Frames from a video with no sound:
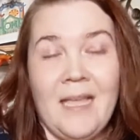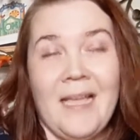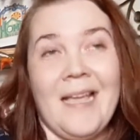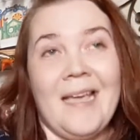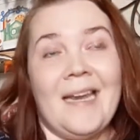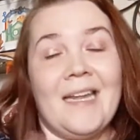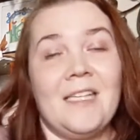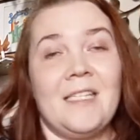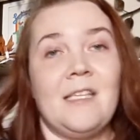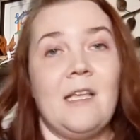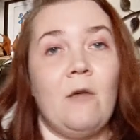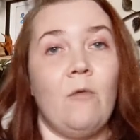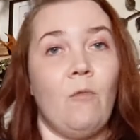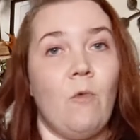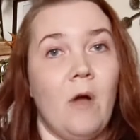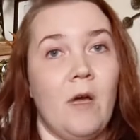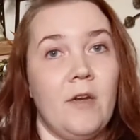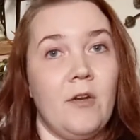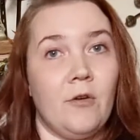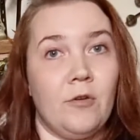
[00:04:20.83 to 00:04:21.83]
And I say
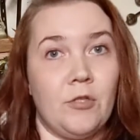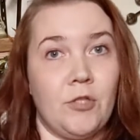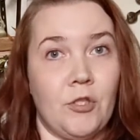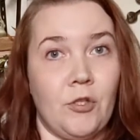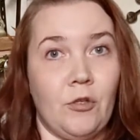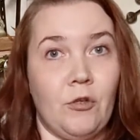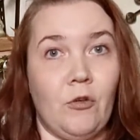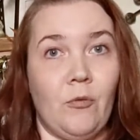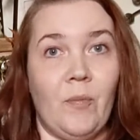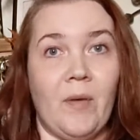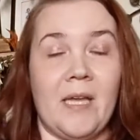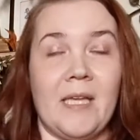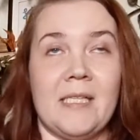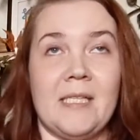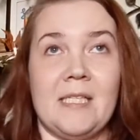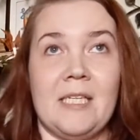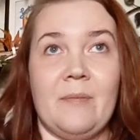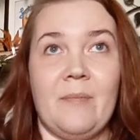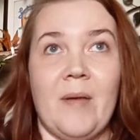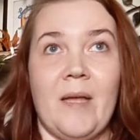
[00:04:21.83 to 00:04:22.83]
1 or 2
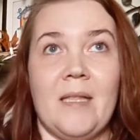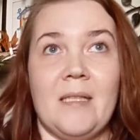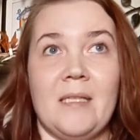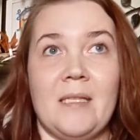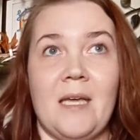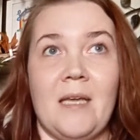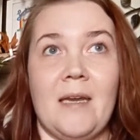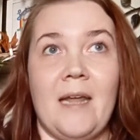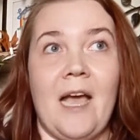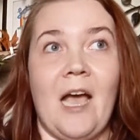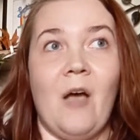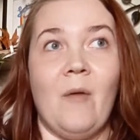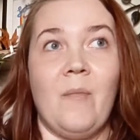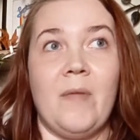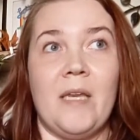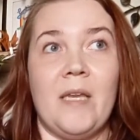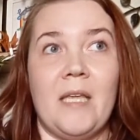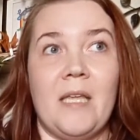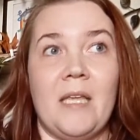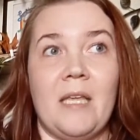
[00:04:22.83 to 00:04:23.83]
because it depends on how
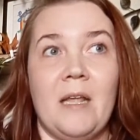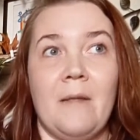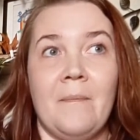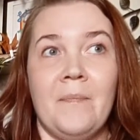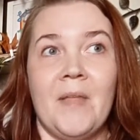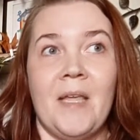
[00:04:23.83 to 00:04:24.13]
many